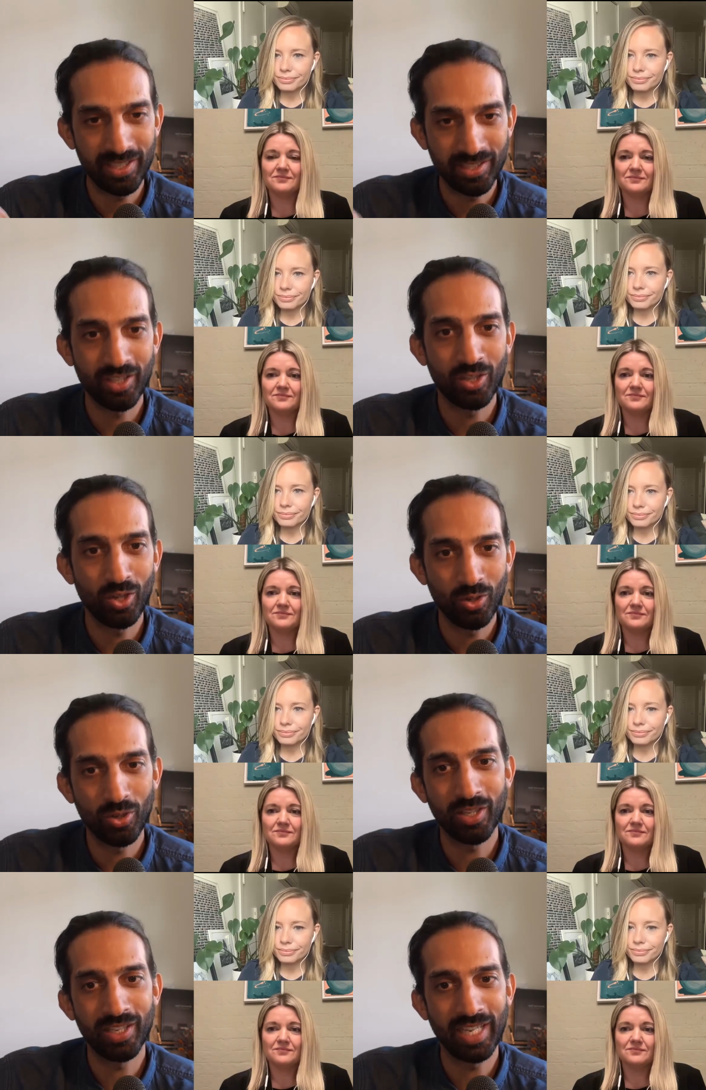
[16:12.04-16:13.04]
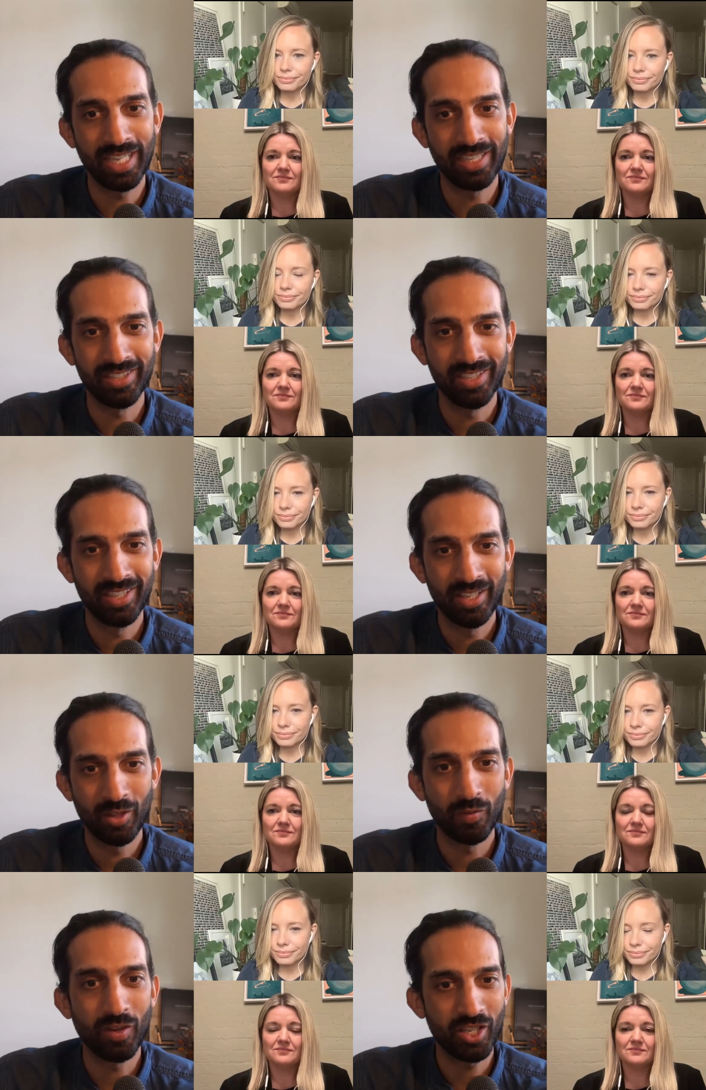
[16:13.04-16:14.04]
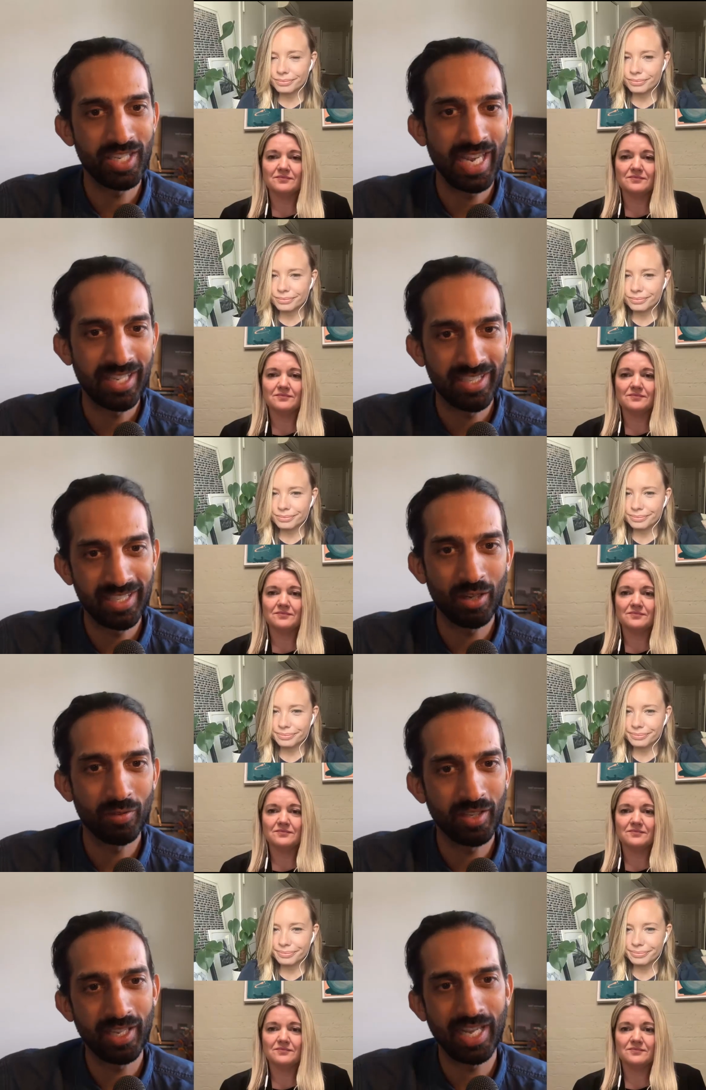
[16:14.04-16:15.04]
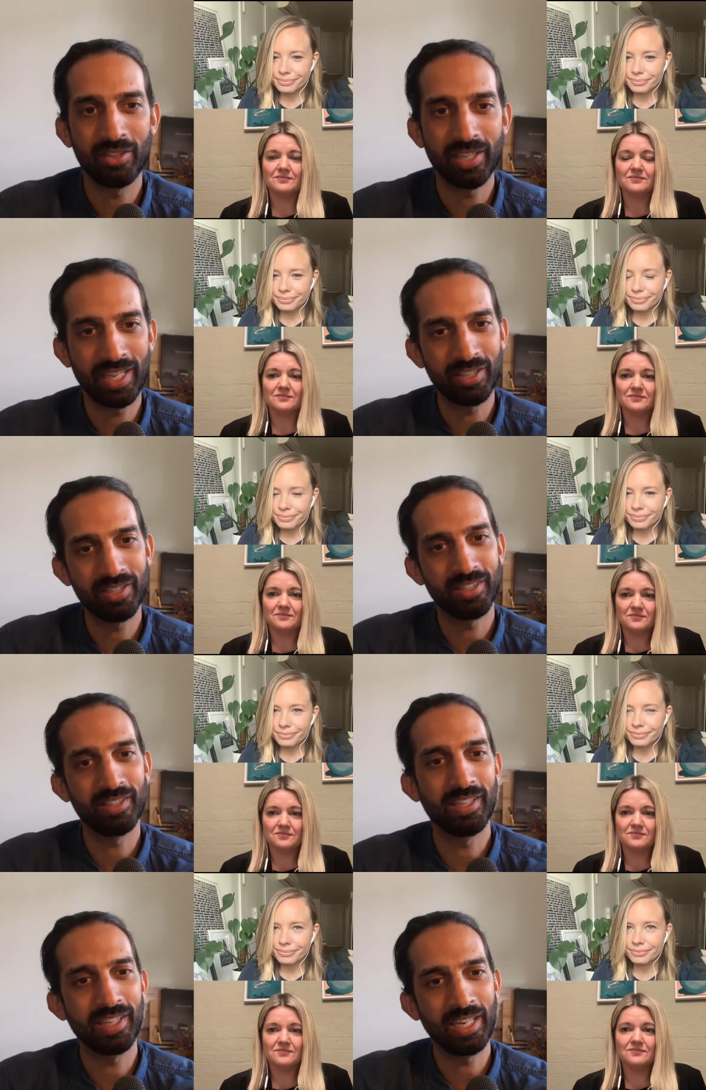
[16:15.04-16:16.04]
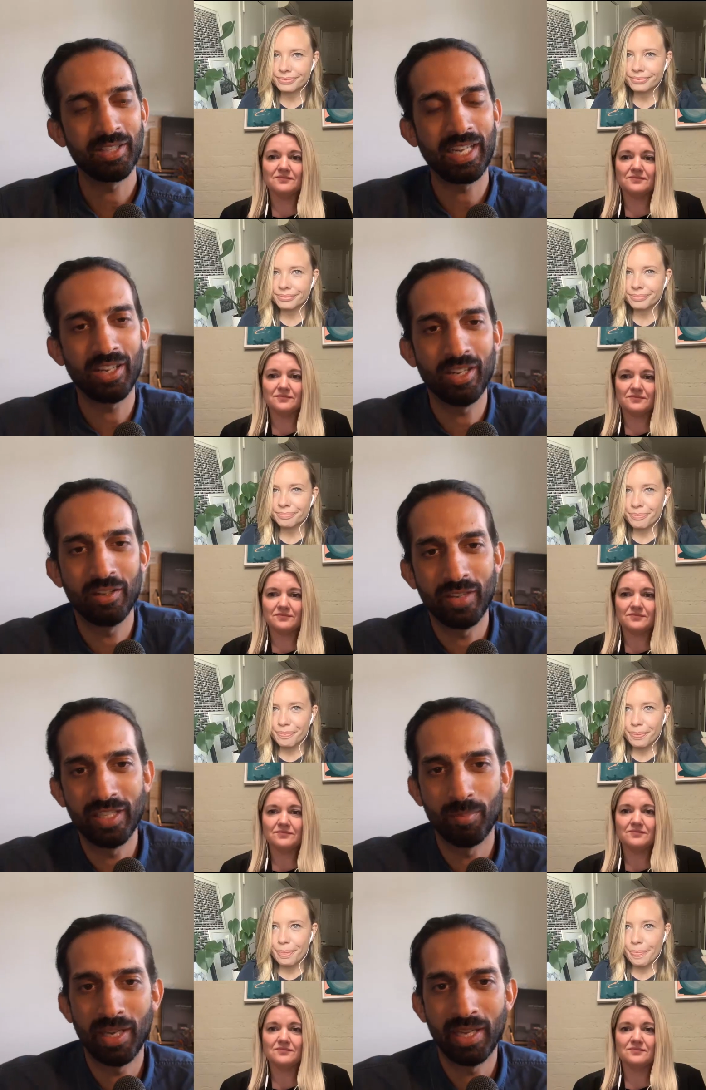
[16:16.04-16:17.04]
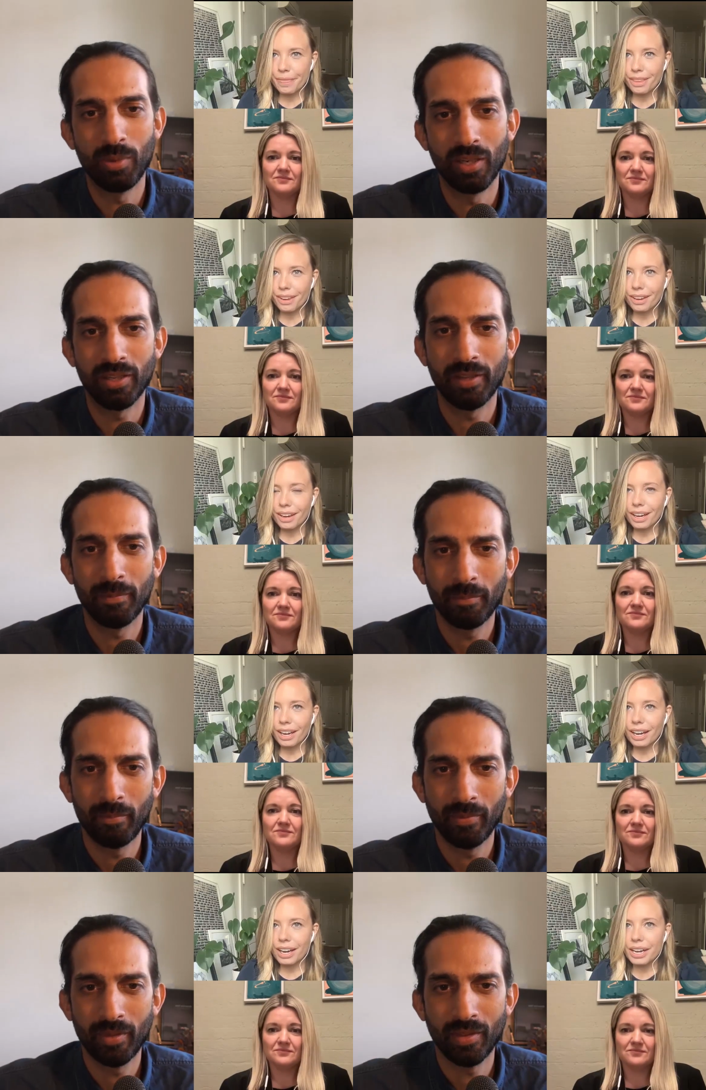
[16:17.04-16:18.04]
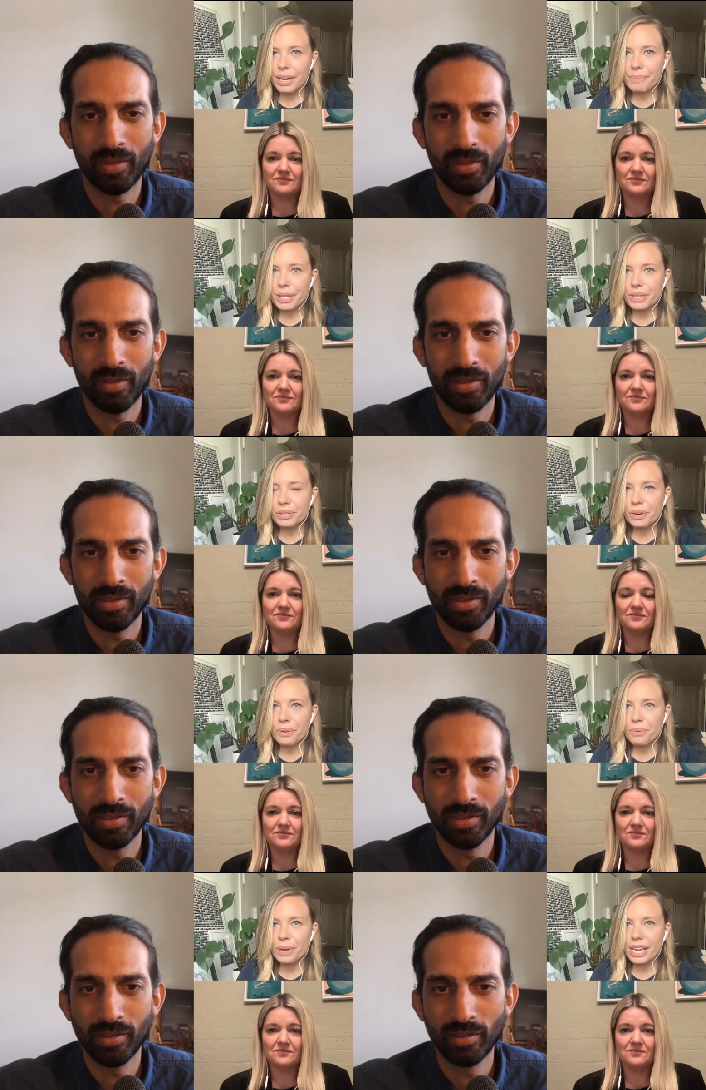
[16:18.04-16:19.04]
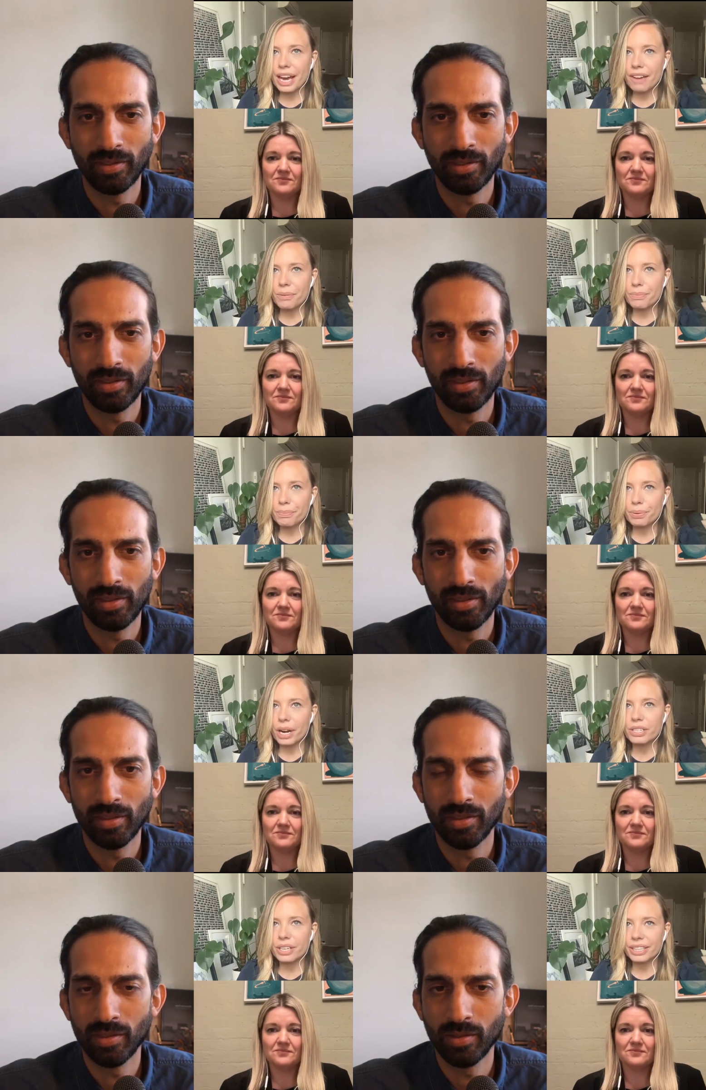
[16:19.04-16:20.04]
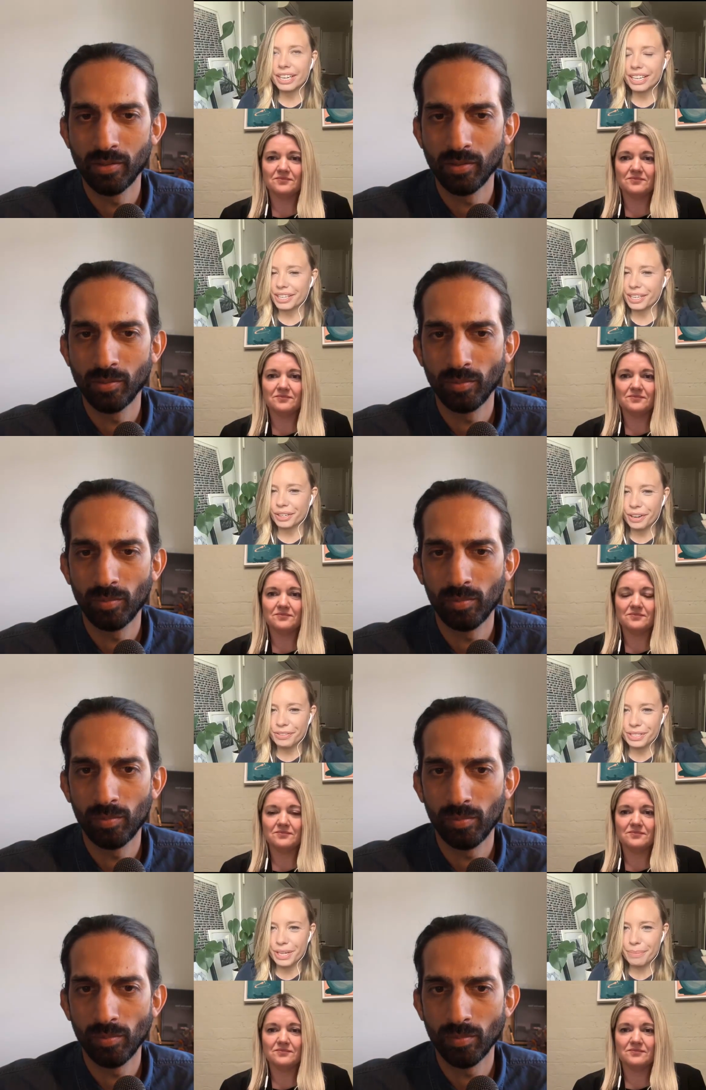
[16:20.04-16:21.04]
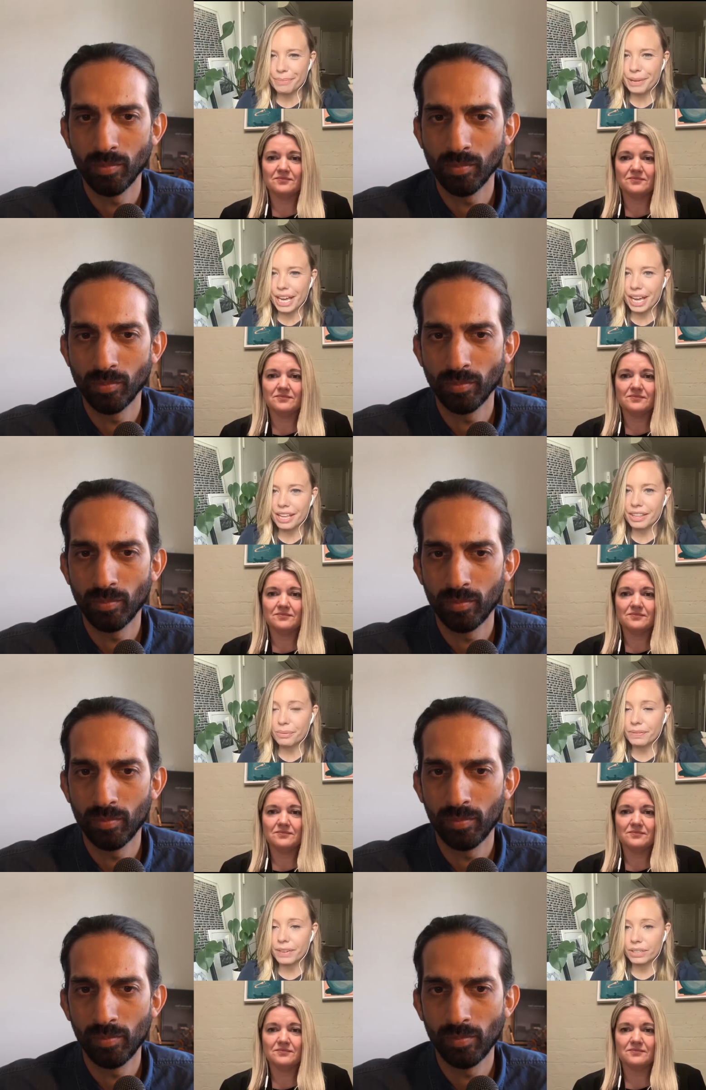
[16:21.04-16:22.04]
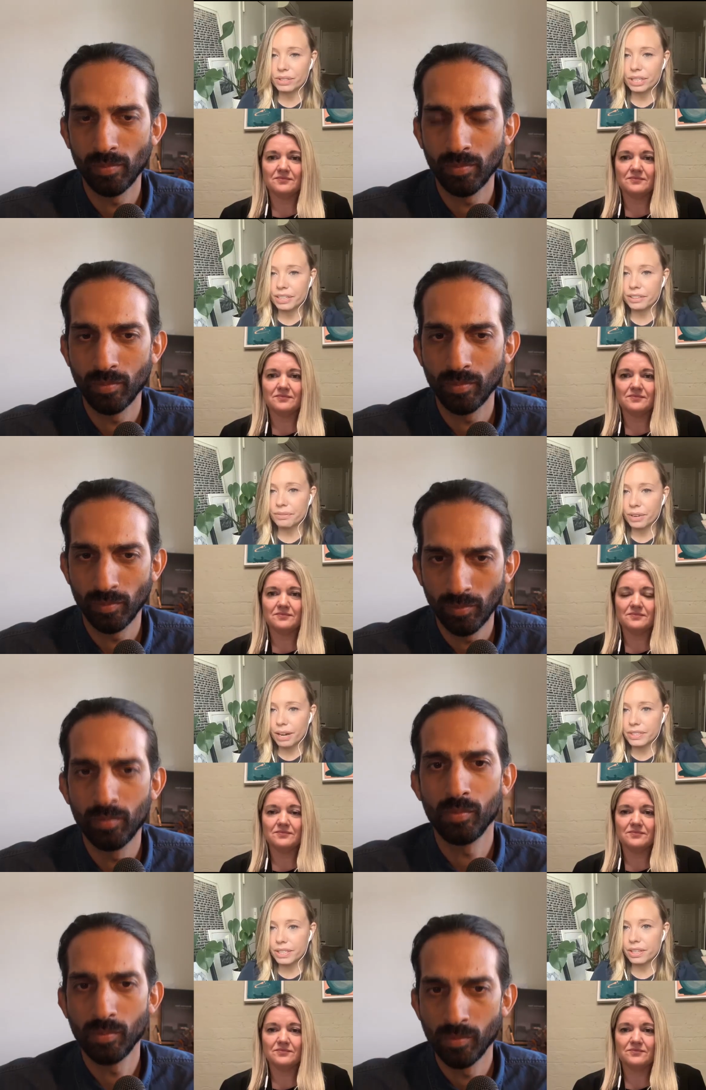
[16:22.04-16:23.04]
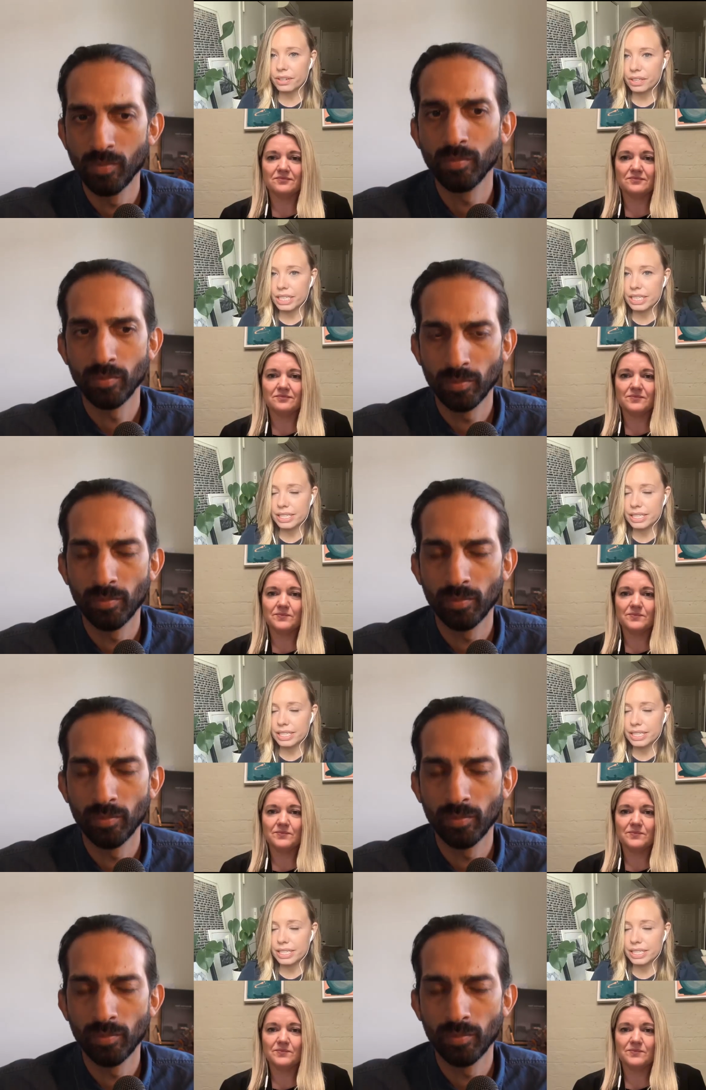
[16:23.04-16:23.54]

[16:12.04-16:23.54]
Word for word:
Speaker 1: way it's going to look, and the functionality of it? How, how does how does that kind of interplay work?
Speaker 2: Um, so we have a project that I can think of off the top of my head that we've actually gotten involved at the early